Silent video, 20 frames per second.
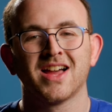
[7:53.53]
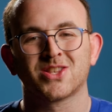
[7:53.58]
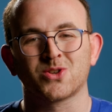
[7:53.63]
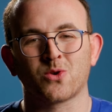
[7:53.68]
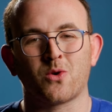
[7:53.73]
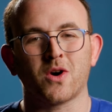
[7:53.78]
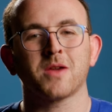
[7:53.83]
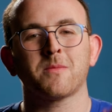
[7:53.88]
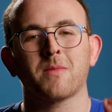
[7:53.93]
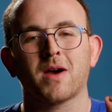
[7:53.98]

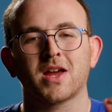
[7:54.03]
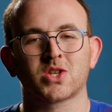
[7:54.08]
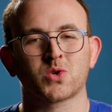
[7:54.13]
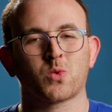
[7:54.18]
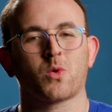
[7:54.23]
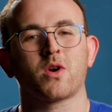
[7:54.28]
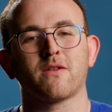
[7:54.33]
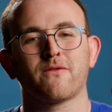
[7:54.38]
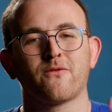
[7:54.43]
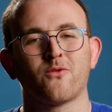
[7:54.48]
20 by
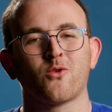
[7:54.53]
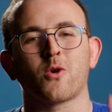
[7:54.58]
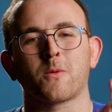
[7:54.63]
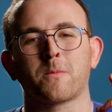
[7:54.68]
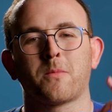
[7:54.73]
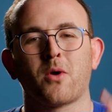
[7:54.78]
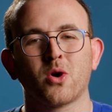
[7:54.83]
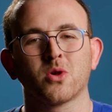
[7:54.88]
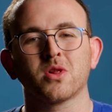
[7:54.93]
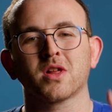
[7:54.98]
24
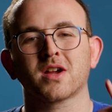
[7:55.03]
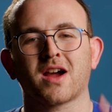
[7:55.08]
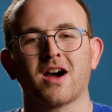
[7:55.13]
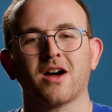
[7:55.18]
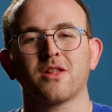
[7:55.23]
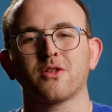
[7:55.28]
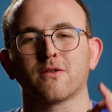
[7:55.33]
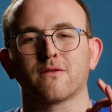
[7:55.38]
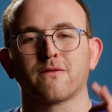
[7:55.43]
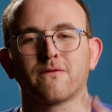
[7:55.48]
Polacolor